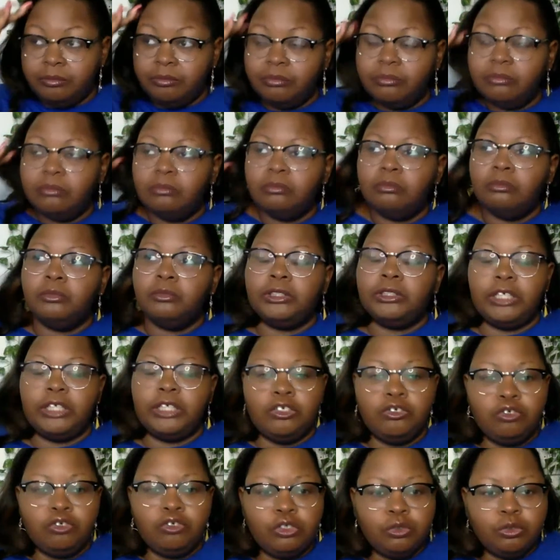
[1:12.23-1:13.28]
Was
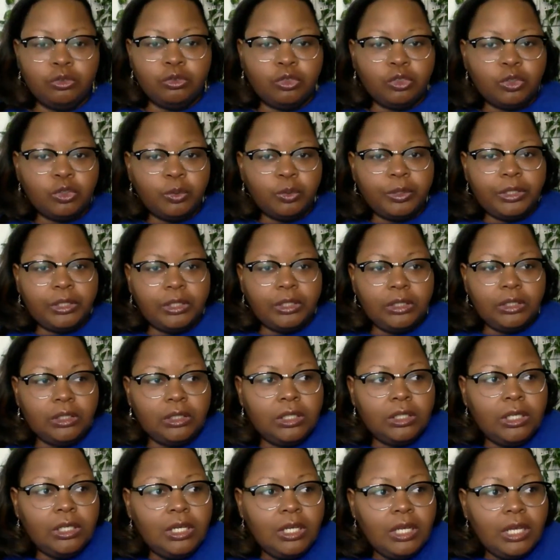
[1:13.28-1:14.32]
introduced to it
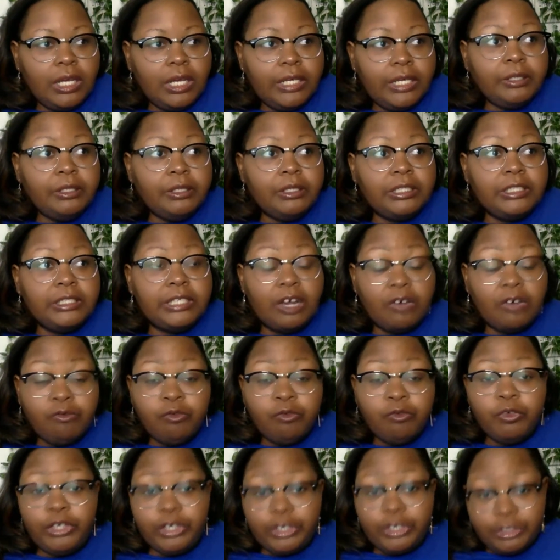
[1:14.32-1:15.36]
several
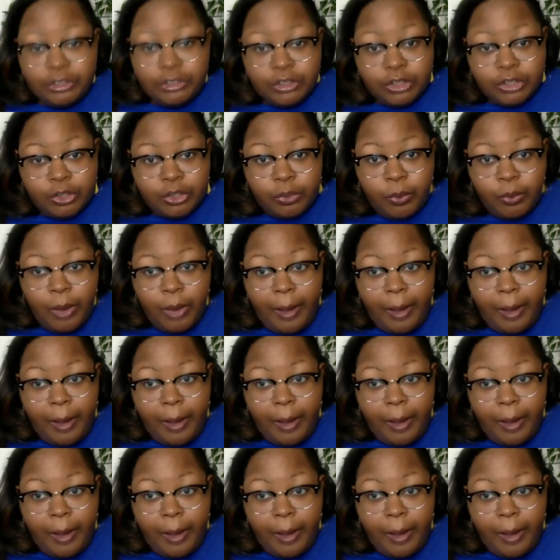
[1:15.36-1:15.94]
years ago.